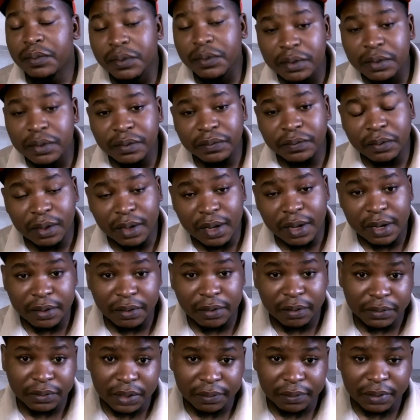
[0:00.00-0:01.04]
beautiful
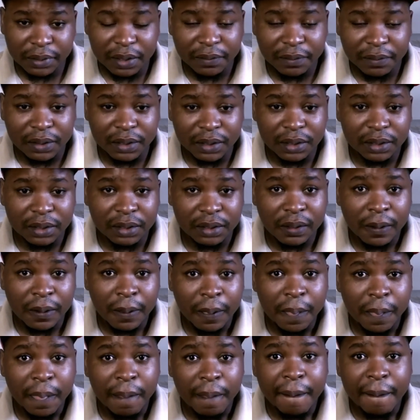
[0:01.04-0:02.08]
land of South Africa.
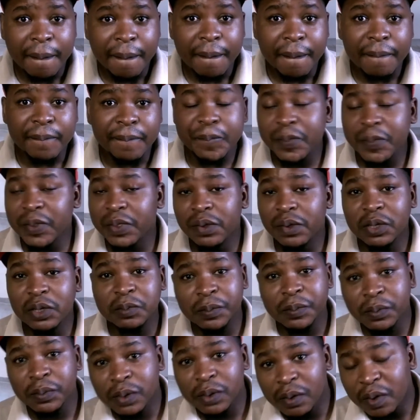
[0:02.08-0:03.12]

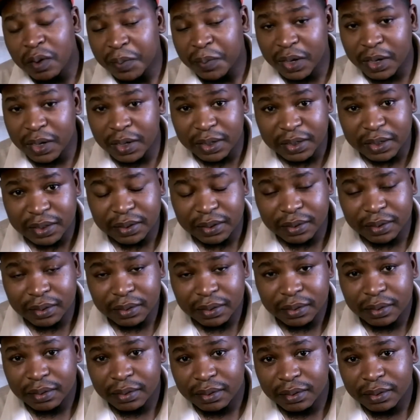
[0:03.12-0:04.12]
Those people are our brothers.